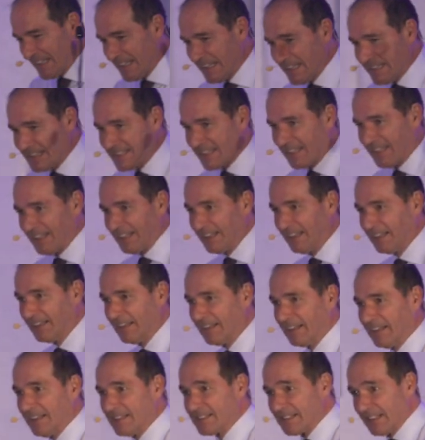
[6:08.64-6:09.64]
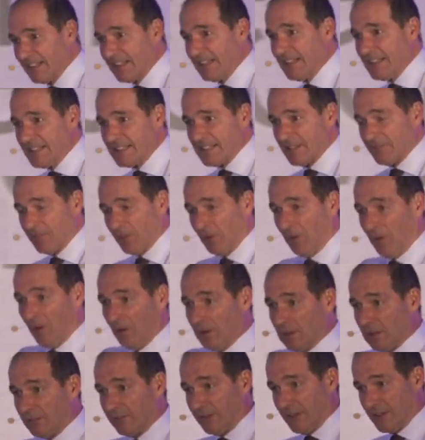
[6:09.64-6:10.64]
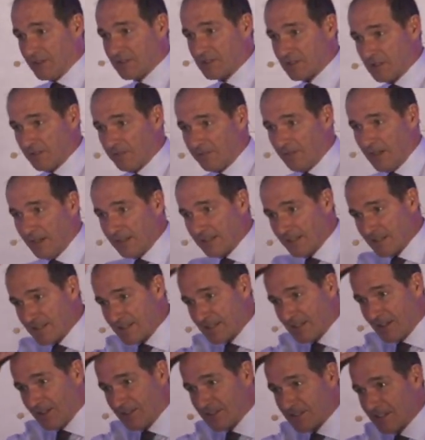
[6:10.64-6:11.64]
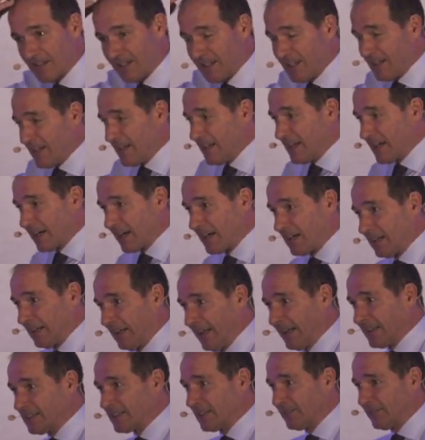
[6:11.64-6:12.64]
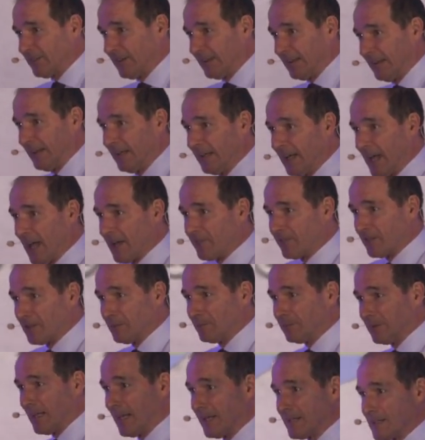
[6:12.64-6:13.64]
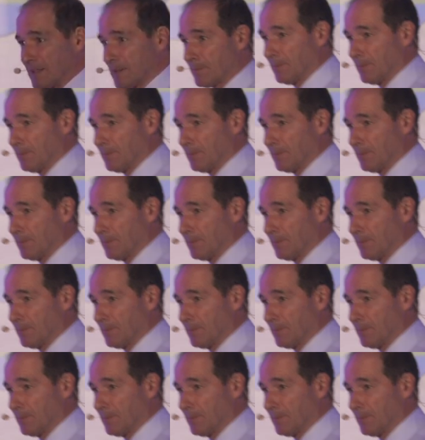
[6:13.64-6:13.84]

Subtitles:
easy for all of us to find ourselves collectively having a blind